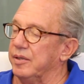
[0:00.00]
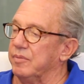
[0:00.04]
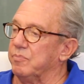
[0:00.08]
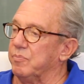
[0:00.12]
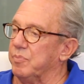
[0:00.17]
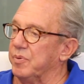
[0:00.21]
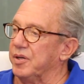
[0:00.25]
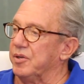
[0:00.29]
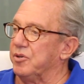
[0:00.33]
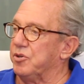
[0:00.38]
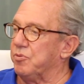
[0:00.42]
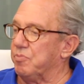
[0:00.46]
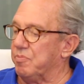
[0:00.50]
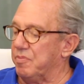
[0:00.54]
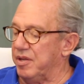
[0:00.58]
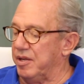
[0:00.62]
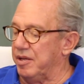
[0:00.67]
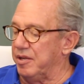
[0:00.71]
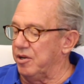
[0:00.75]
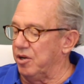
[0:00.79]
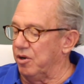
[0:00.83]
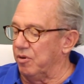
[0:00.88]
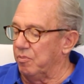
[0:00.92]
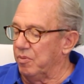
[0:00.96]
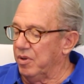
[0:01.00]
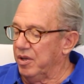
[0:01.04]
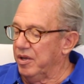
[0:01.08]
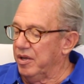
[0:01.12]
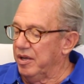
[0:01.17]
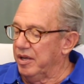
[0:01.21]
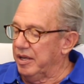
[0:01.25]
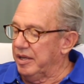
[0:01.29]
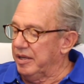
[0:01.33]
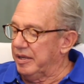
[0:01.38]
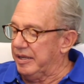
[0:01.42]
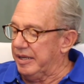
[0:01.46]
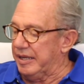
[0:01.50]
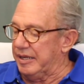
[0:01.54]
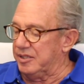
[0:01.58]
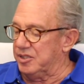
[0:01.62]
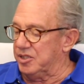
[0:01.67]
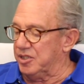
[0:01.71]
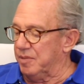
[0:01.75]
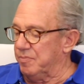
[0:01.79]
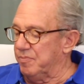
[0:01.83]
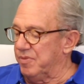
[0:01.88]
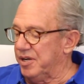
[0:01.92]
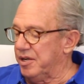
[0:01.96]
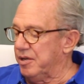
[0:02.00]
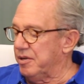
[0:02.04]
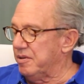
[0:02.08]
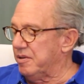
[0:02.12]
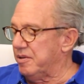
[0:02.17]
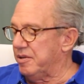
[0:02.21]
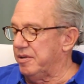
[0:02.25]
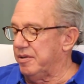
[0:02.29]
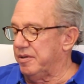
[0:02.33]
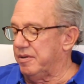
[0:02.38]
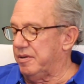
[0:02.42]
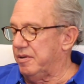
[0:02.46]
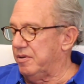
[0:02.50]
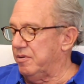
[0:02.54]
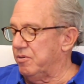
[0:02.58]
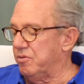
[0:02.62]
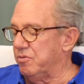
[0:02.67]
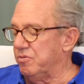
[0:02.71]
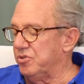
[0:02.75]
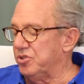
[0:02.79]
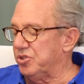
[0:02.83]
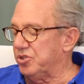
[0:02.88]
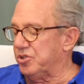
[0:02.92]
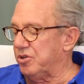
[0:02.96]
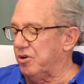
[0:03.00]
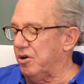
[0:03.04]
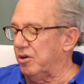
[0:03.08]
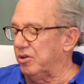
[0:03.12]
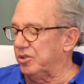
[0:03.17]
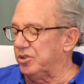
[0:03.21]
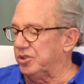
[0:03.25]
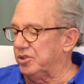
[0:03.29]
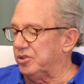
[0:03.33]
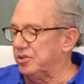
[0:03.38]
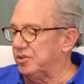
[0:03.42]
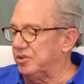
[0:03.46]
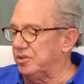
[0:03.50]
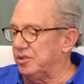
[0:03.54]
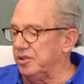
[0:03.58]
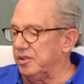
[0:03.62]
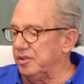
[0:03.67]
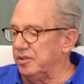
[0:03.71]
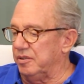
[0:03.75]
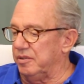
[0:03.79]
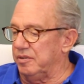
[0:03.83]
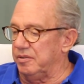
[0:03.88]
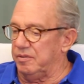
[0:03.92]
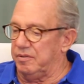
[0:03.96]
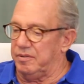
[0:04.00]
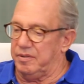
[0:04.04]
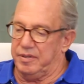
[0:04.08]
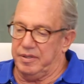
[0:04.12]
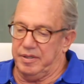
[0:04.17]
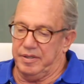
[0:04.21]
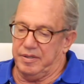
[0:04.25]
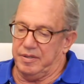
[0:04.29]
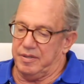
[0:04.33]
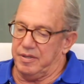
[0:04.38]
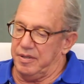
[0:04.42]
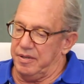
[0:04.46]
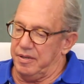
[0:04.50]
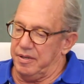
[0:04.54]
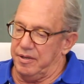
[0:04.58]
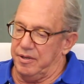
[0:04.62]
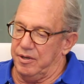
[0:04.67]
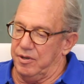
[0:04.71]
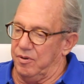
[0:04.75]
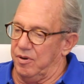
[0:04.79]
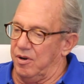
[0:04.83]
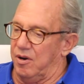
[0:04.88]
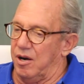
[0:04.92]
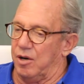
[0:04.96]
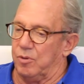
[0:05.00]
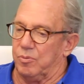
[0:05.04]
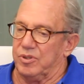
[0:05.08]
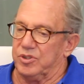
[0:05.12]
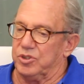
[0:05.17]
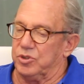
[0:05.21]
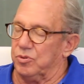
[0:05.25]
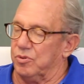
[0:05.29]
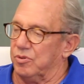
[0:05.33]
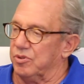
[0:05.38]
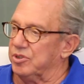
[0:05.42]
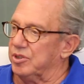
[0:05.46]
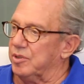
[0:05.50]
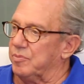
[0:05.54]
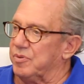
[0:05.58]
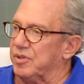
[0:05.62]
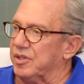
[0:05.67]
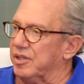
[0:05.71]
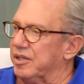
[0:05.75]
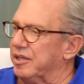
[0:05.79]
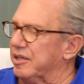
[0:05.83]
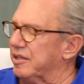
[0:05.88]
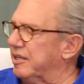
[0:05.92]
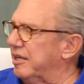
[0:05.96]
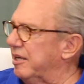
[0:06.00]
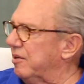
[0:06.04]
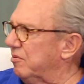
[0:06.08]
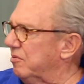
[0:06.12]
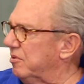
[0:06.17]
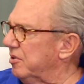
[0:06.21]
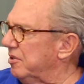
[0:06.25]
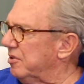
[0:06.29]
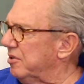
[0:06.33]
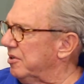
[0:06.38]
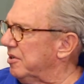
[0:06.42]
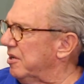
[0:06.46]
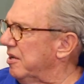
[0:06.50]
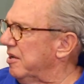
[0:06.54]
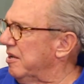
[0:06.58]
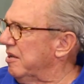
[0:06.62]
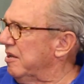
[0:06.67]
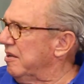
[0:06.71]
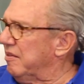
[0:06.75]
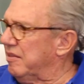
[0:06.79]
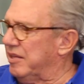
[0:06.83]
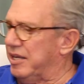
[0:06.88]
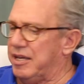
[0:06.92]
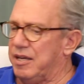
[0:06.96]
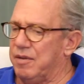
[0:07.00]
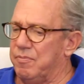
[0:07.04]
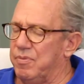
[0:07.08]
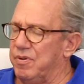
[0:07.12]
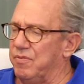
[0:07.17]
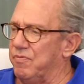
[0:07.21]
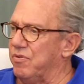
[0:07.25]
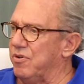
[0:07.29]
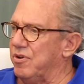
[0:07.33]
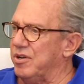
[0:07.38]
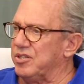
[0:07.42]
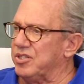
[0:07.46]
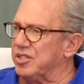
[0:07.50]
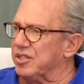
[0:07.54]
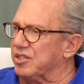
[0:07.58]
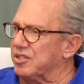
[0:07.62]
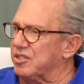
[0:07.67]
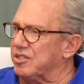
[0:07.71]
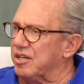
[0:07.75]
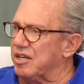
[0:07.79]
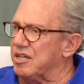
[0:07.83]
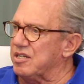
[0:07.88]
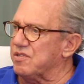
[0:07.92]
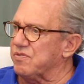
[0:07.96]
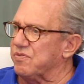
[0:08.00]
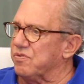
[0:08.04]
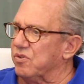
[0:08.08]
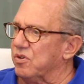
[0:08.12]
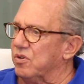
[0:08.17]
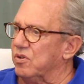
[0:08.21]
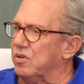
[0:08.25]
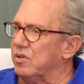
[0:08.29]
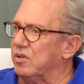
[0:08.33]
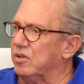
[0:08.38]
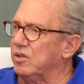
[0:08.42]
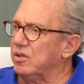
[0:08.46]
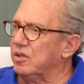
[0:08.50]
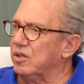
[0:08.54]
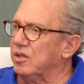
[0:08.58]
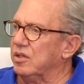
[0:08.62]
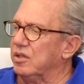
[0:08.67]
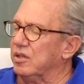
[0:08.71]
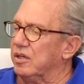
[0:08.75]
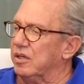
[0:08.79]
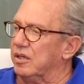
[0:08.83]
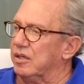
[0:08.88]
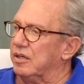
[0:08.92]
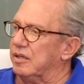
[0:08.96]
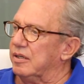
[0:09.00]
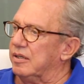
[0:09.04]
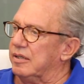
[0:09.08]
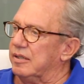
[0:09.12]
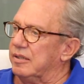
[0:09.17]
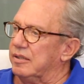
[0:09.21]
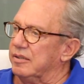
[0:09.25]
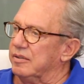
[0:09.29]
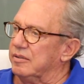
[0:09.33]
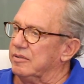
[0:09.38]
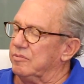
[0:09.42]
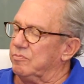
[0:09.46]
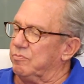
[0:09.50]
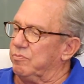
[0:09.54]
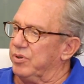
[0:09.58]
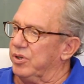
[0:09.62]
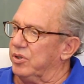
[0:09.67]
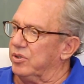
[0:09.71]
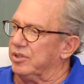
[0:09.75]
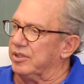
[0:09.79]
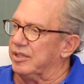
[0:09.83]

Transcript: But and somebody who starts, a hardware store or something like that, they can be very successful, build it